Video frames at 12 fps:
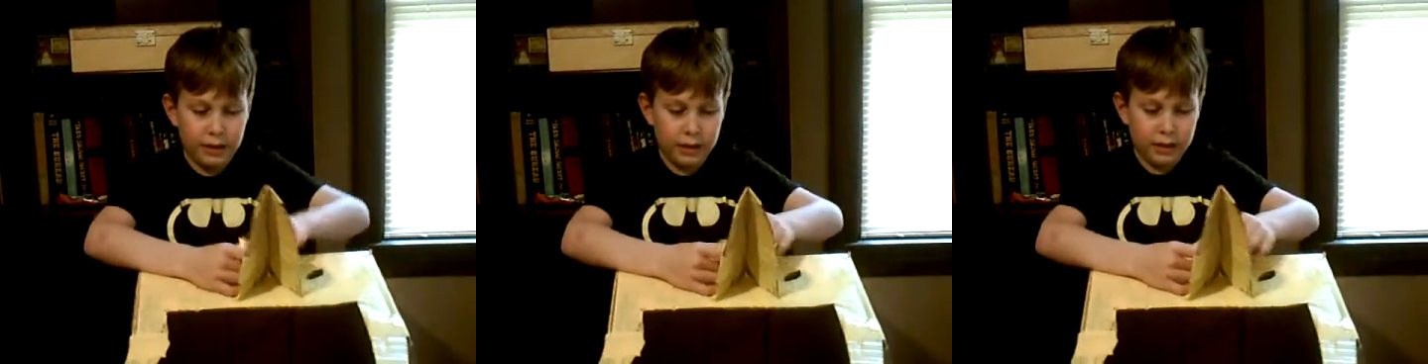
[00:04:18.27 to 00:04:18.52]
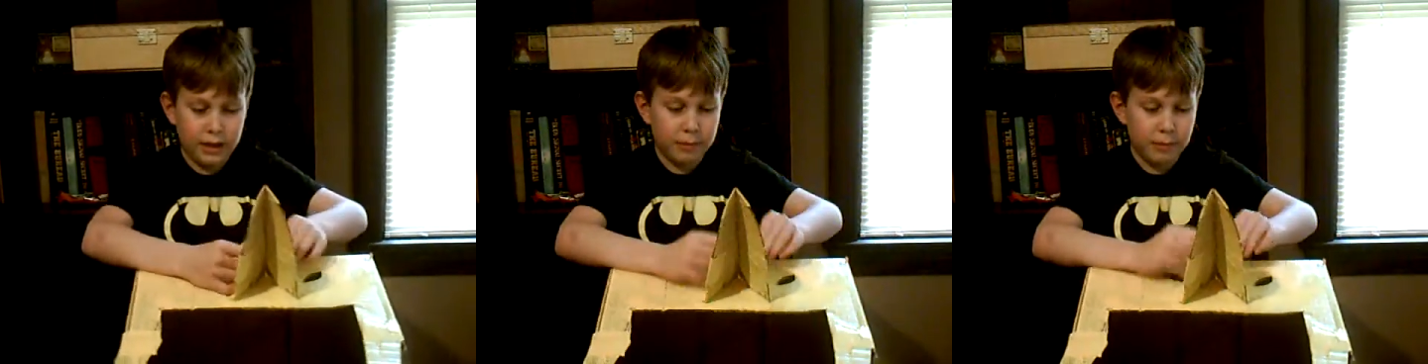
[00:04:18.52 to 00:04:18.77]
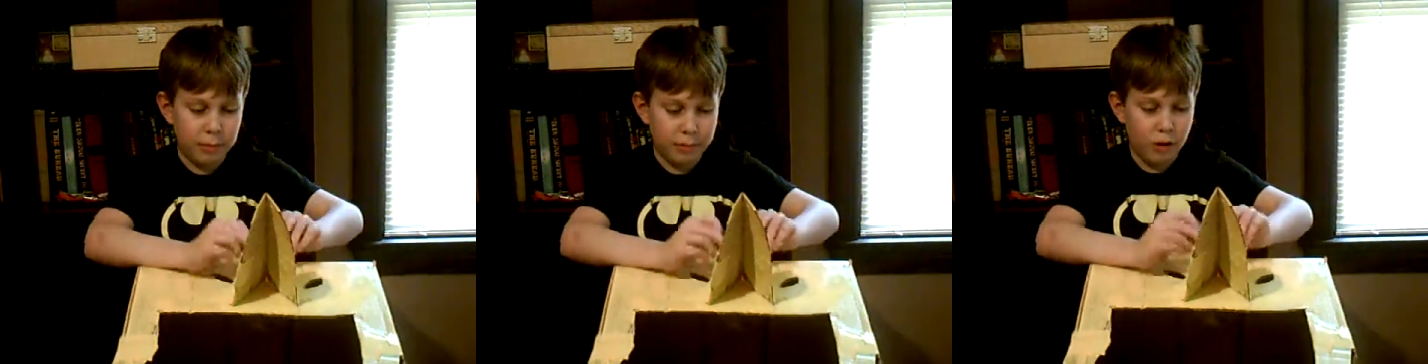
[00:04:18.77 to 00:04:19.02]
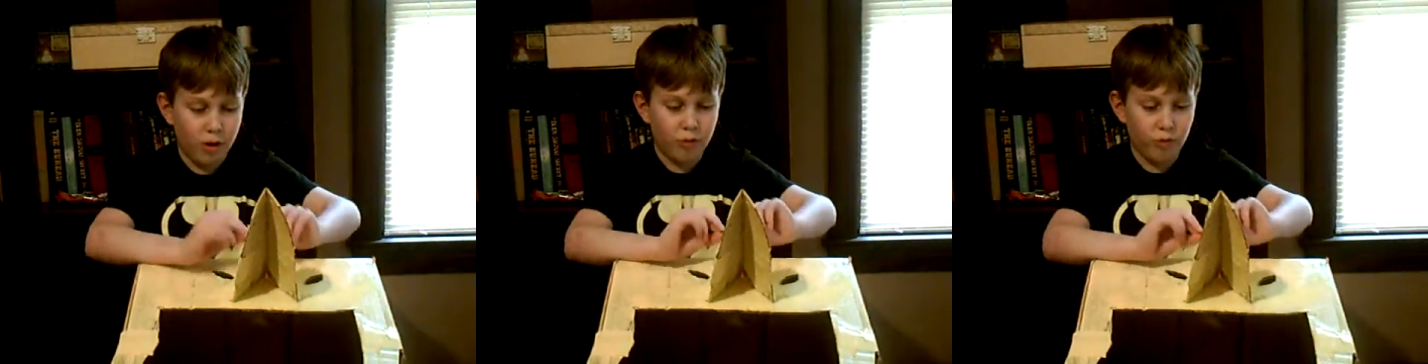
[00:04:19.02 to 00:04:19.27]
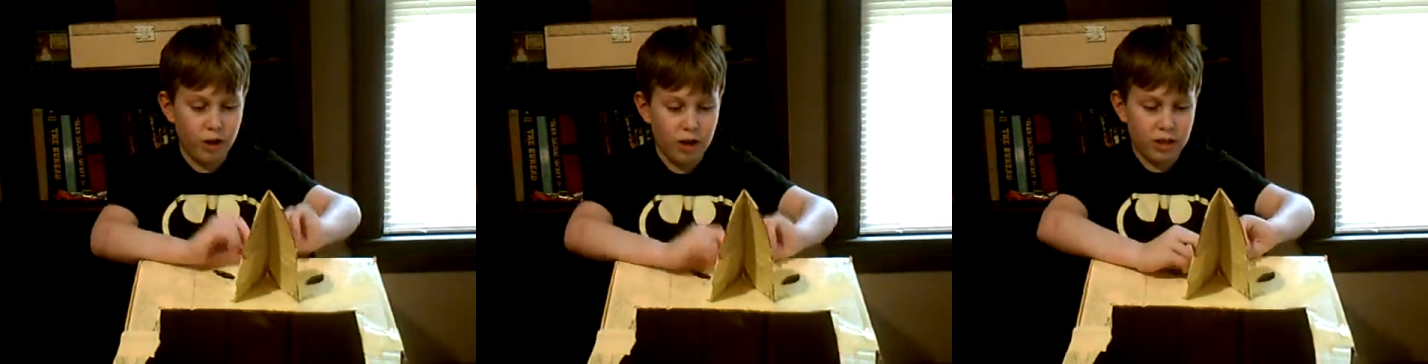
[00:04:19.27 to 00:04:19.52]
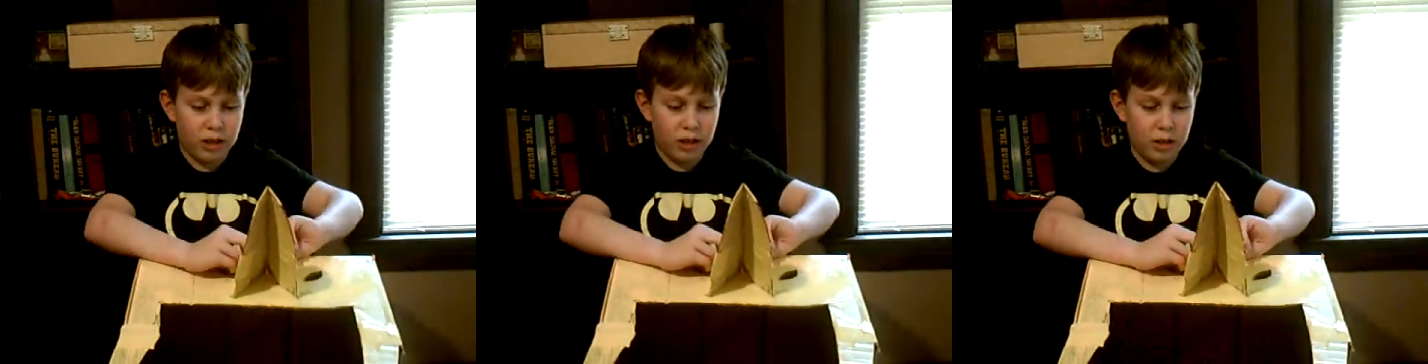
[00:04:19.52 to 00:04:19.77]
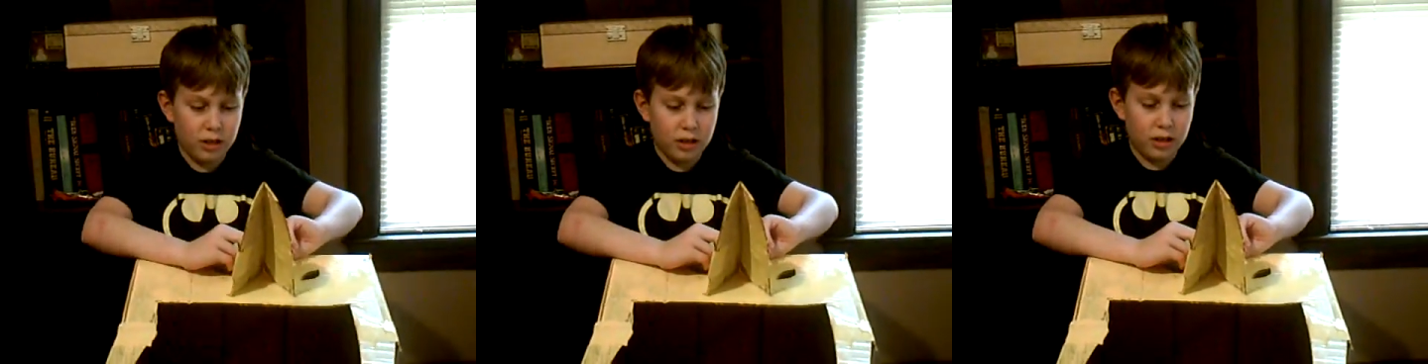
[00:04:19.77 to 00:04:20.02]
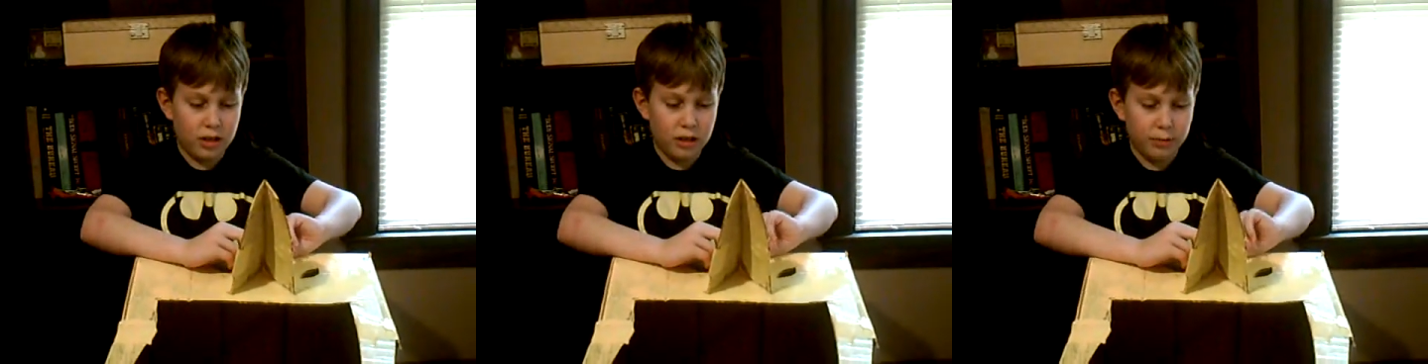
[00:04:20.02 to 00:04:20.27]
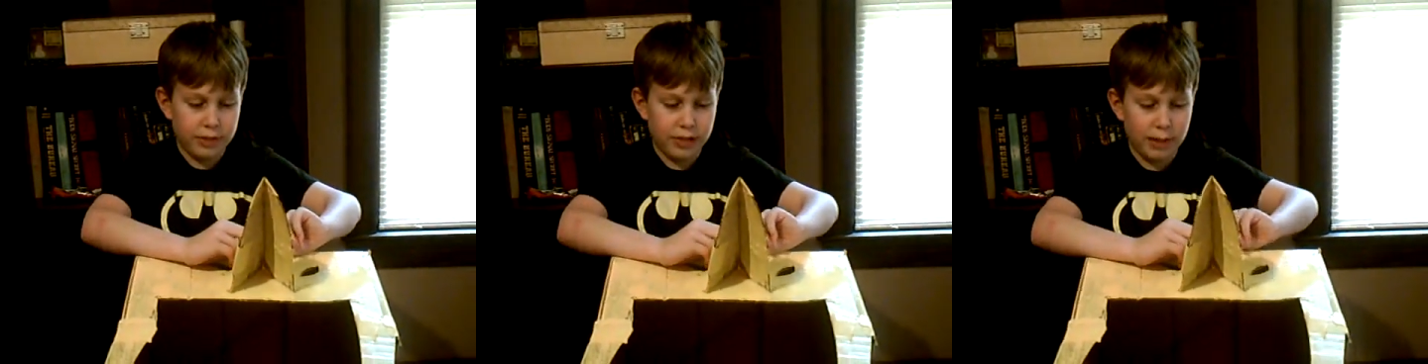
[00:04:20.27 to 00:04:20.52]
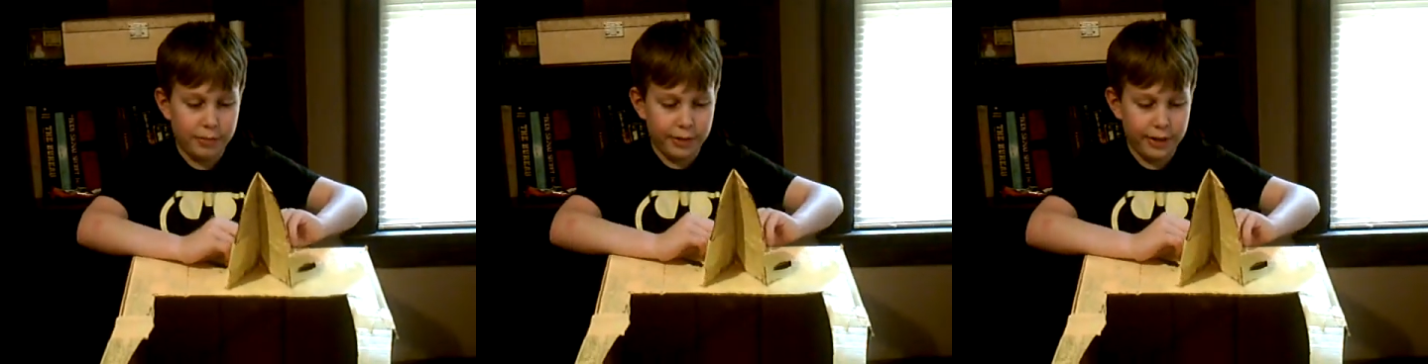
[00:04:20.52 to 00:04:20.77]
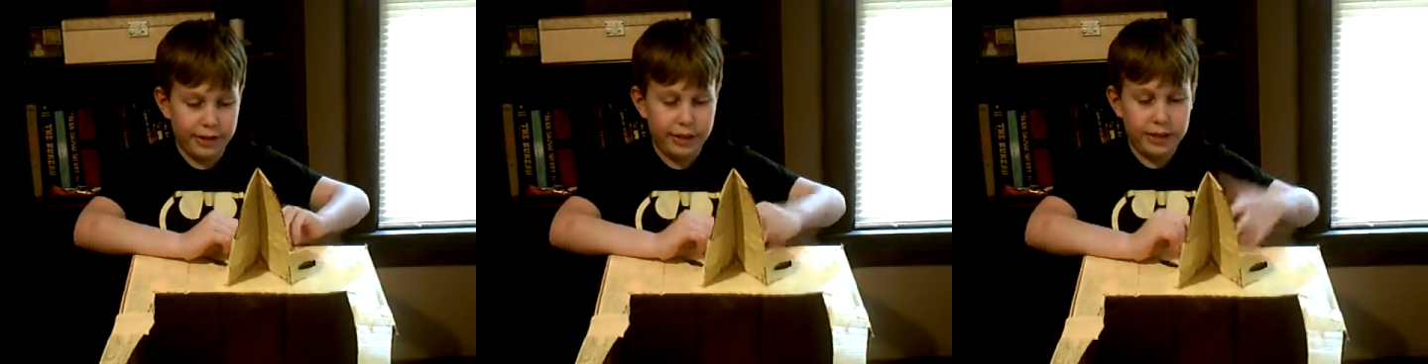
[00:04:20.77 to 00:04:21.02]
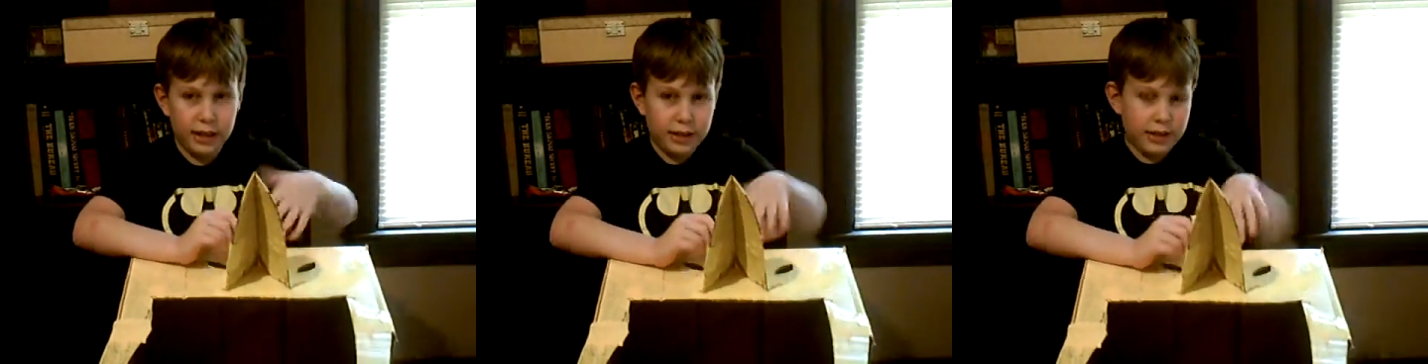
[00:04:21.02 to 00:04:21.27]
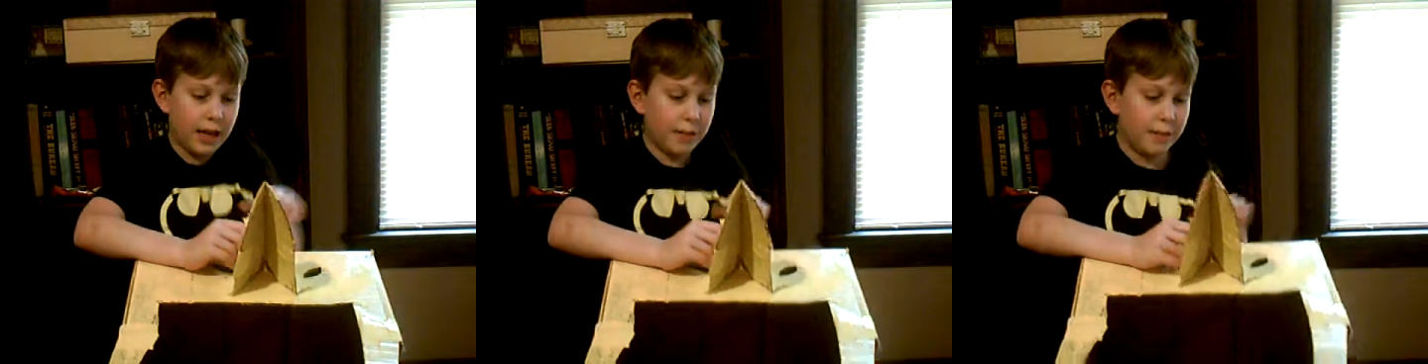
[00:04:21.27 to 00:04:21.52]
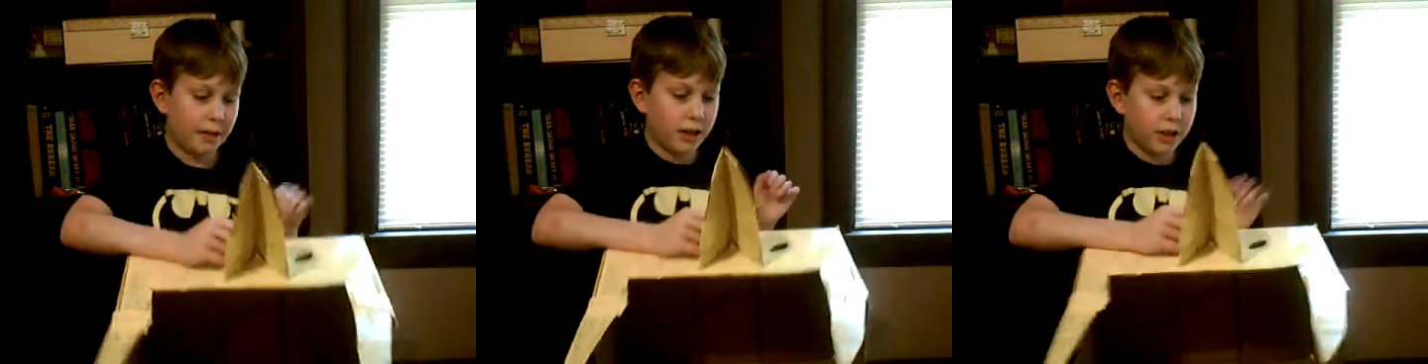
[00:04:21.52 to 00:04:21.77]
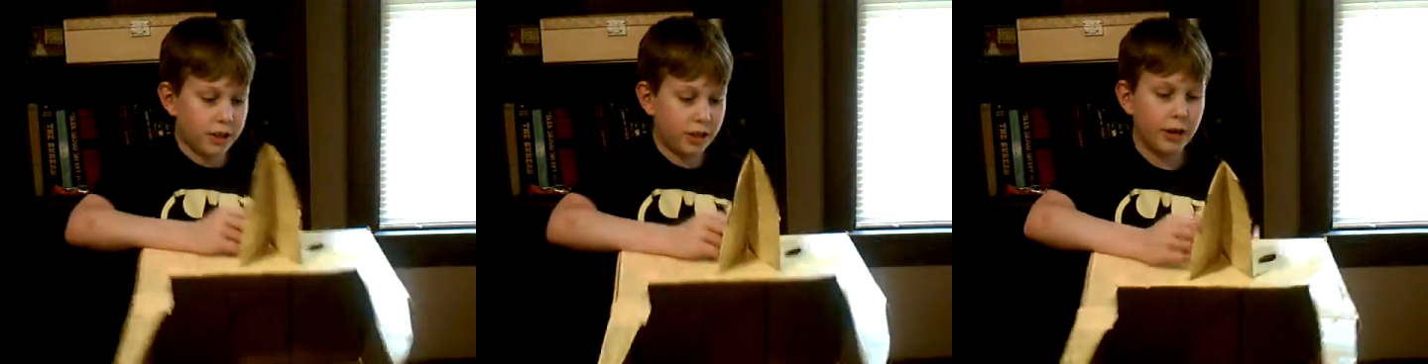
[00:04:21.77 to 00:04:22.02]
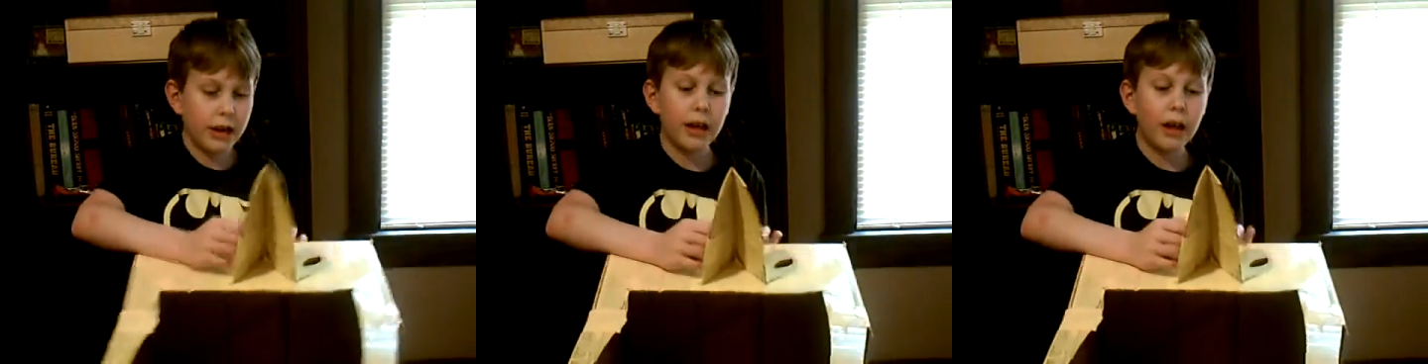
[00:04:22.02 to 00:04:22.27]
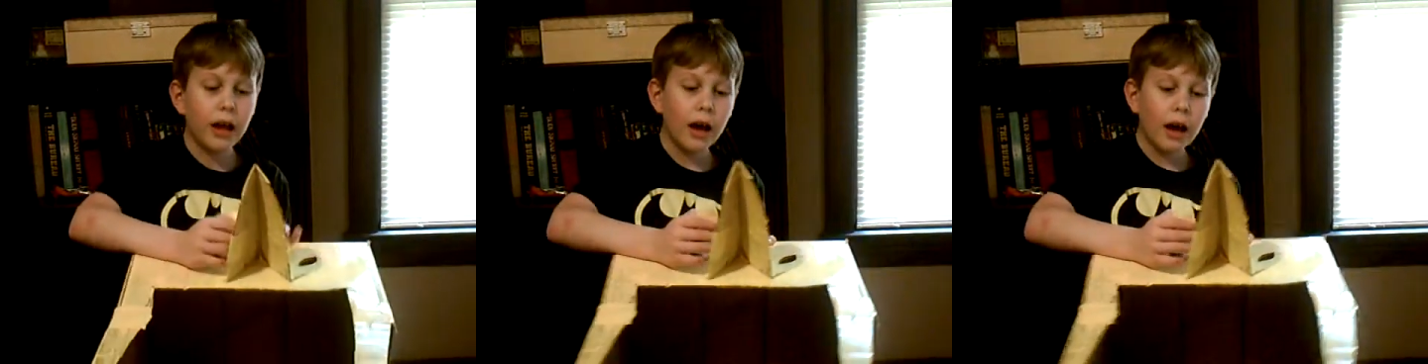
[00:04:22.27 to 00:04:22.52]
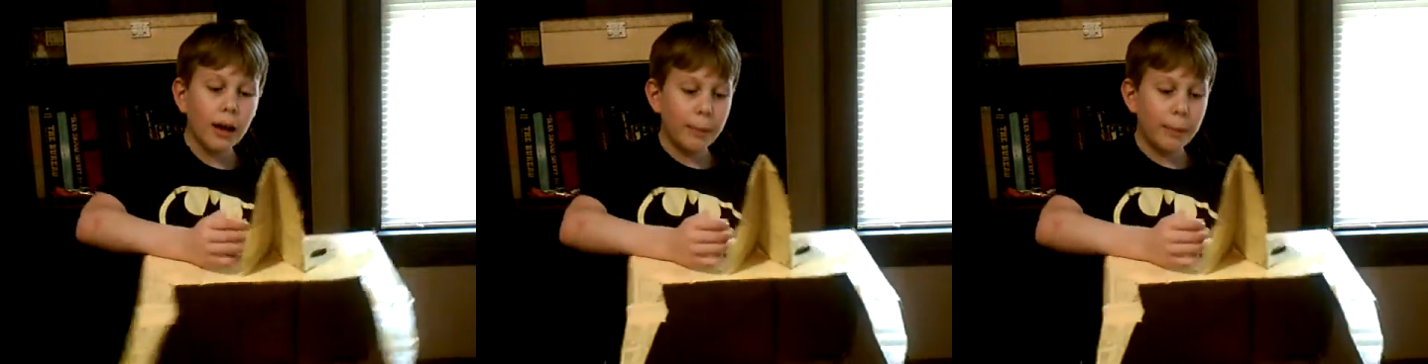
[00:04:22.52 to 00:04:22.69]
duct tape that was over it, I was able to duct tape onto it.